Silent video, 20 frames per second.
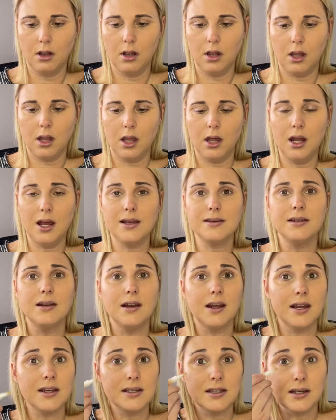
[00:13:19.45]
It has a
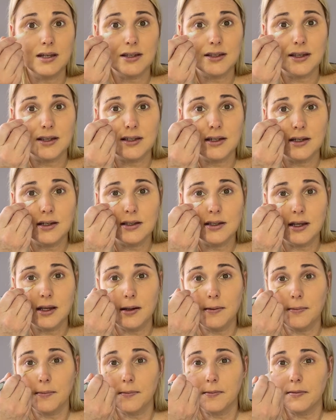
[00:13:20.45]
nice consistency.
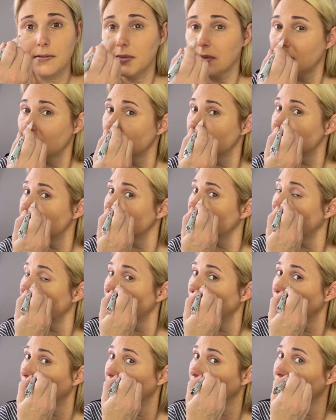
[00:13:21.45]
It's not
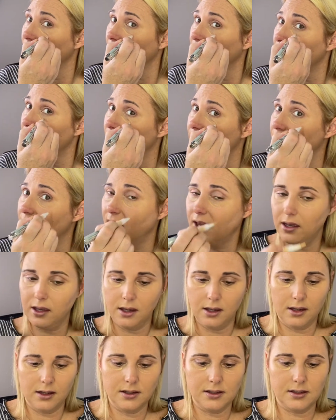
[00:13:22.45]
overly thick.
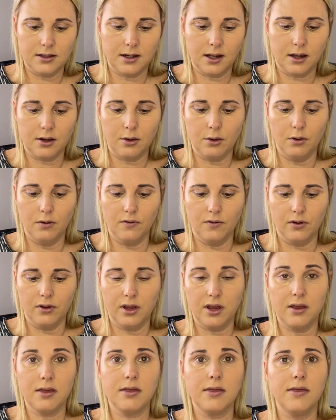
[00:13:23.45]
It's not
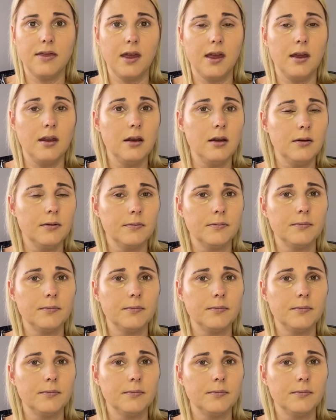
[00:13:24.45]
overly thin.